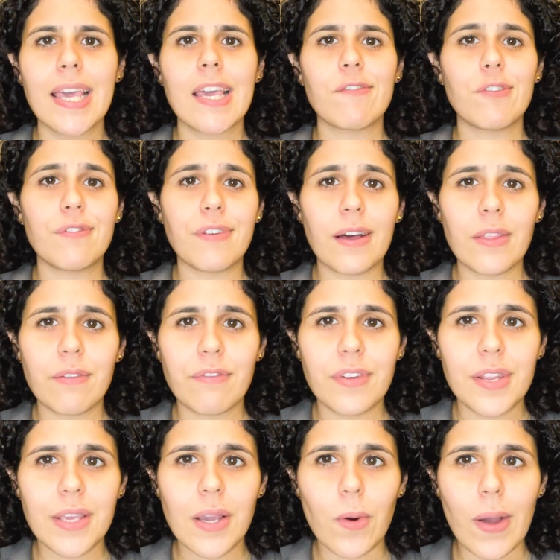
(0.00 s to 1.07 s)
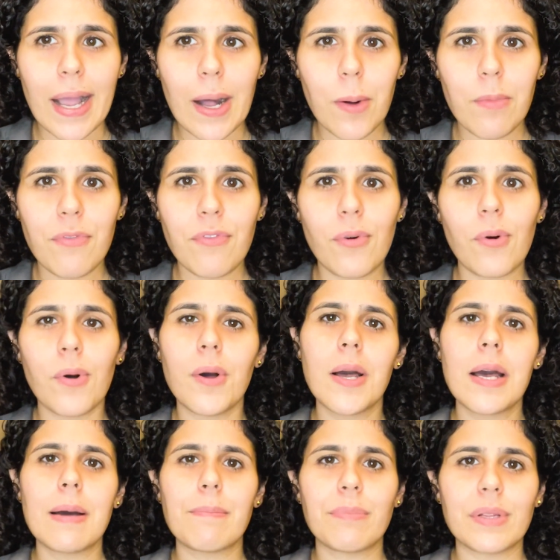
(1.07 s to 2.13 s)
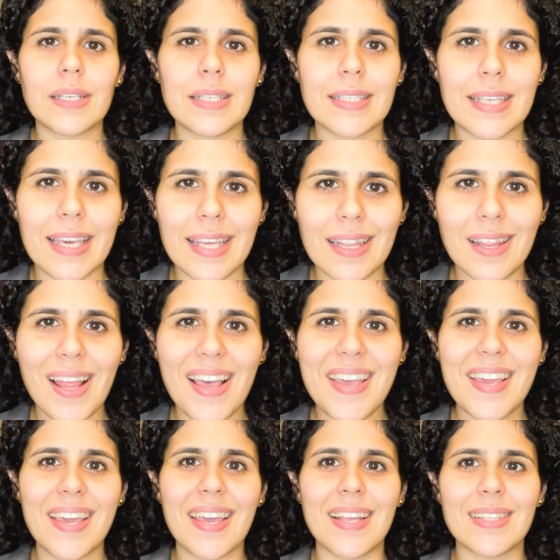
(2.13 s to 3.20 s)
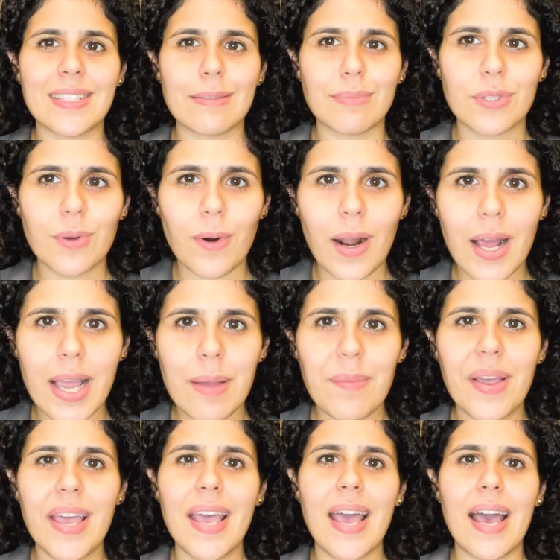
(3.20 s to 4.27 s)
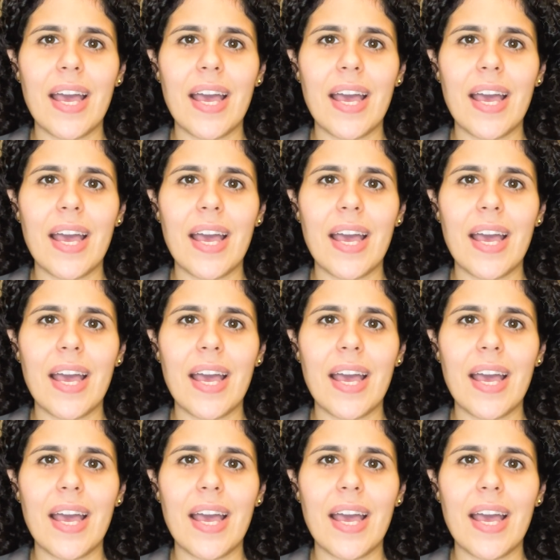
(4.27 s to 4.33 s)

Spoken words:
If you found the video helpful, please hit like and subscribe,